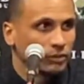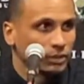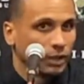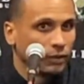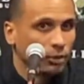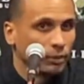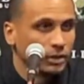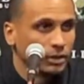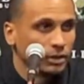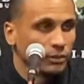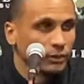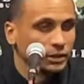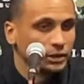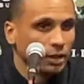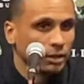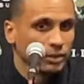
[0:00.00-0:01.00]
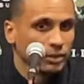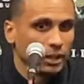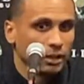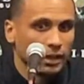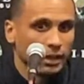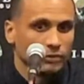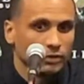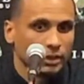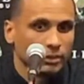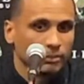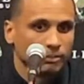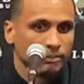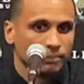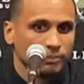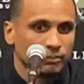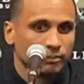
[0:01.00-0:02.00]
And I thought we did a great job of that at halftime. I
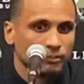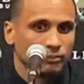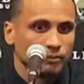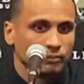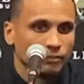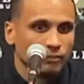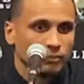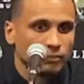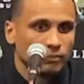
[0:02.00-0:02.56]
mean,